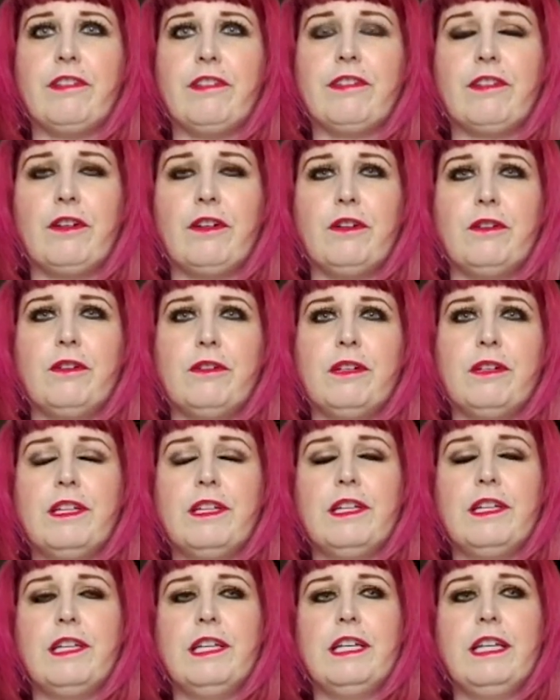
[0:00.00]
So
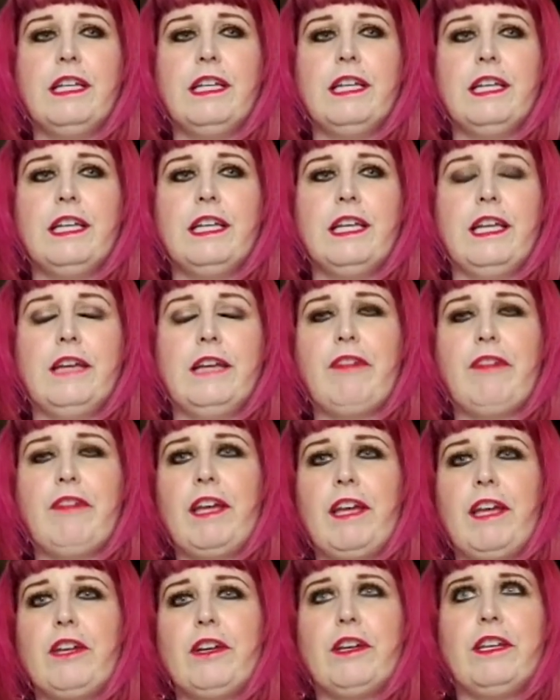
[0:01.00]
if
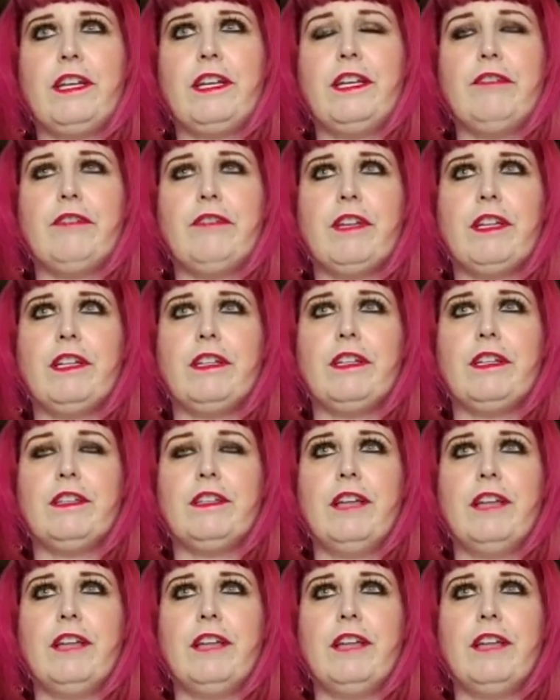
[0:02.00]
I could even